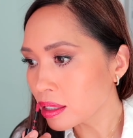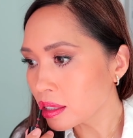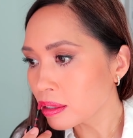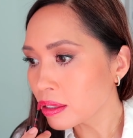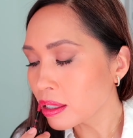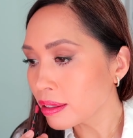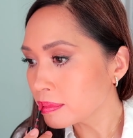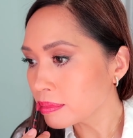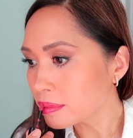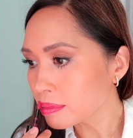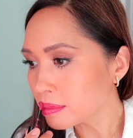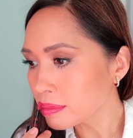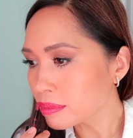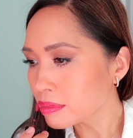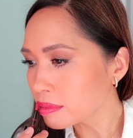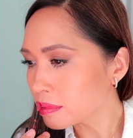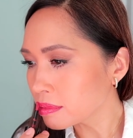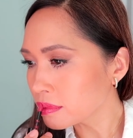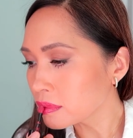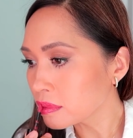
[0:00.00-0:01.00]

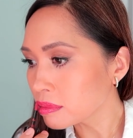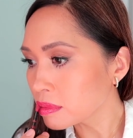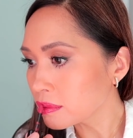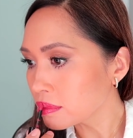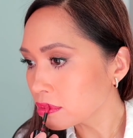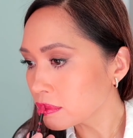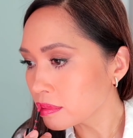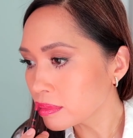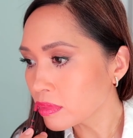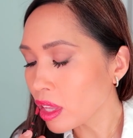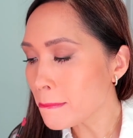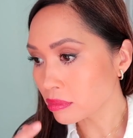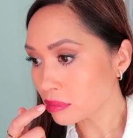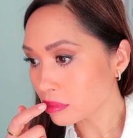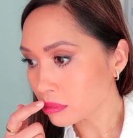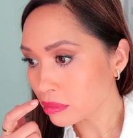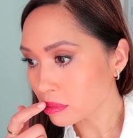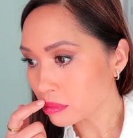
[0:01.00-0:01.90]
Nobody speaks.